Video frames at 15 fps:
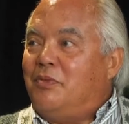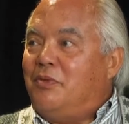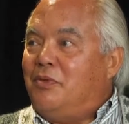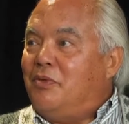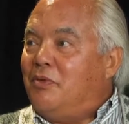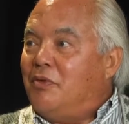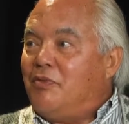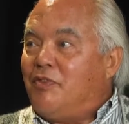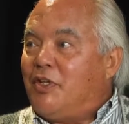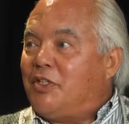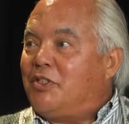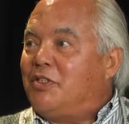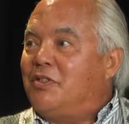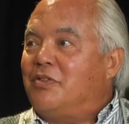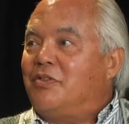new
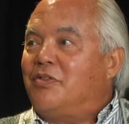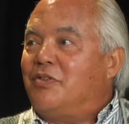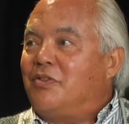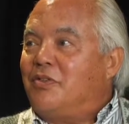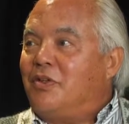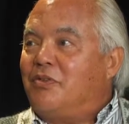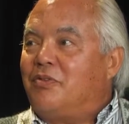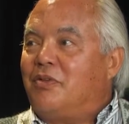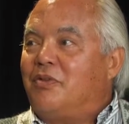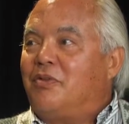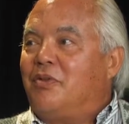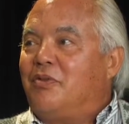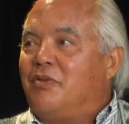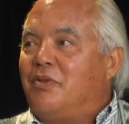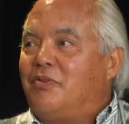inventions
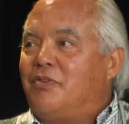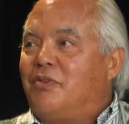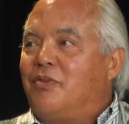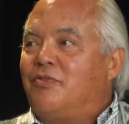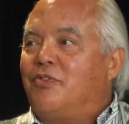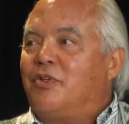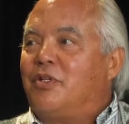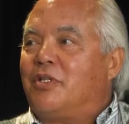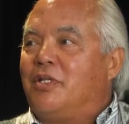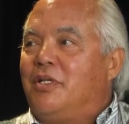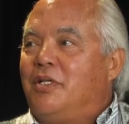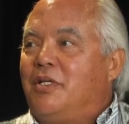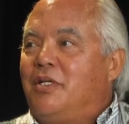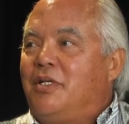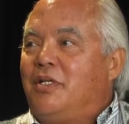and so forth.
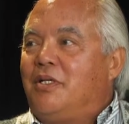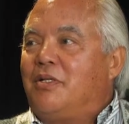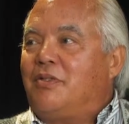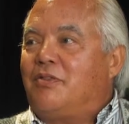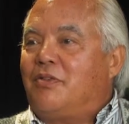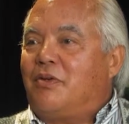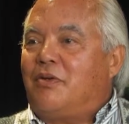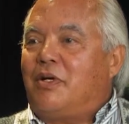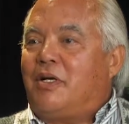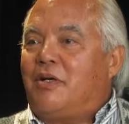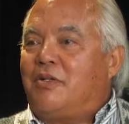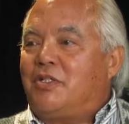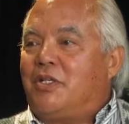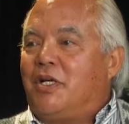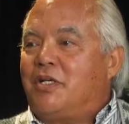And so
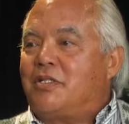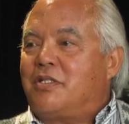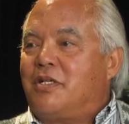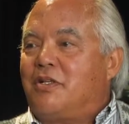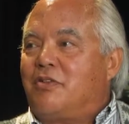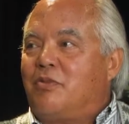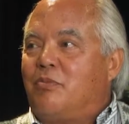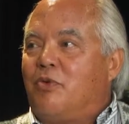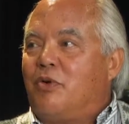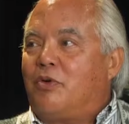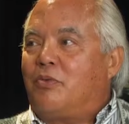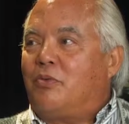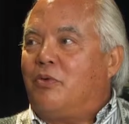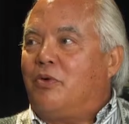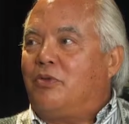higher education has an
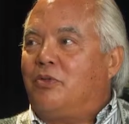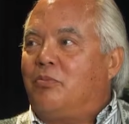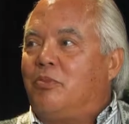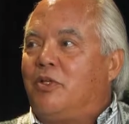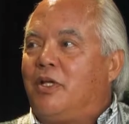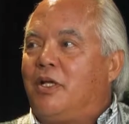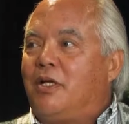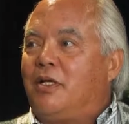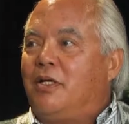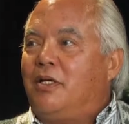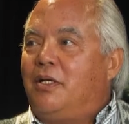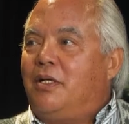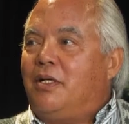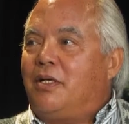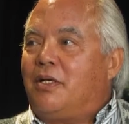important role to play
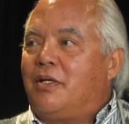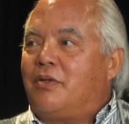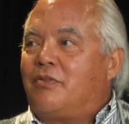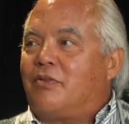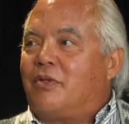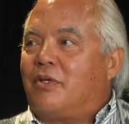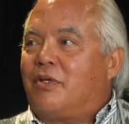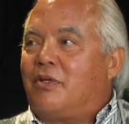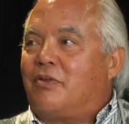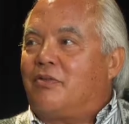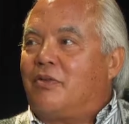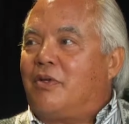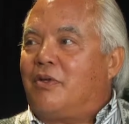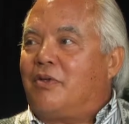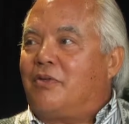as
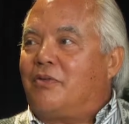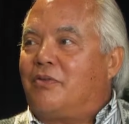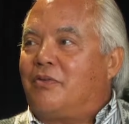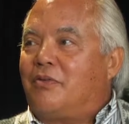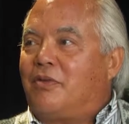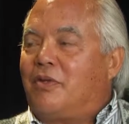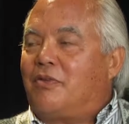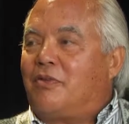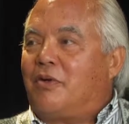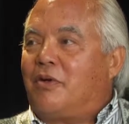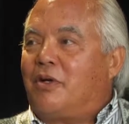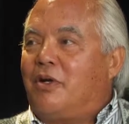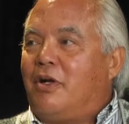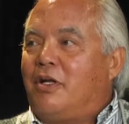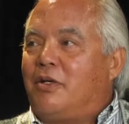our
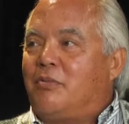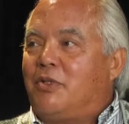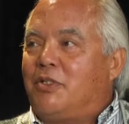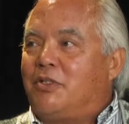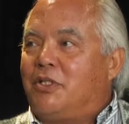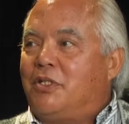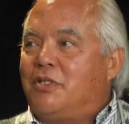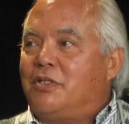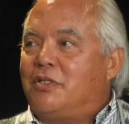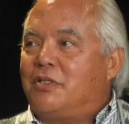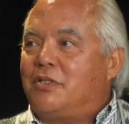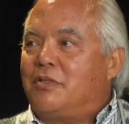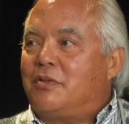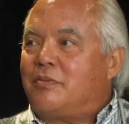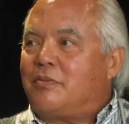economy changes.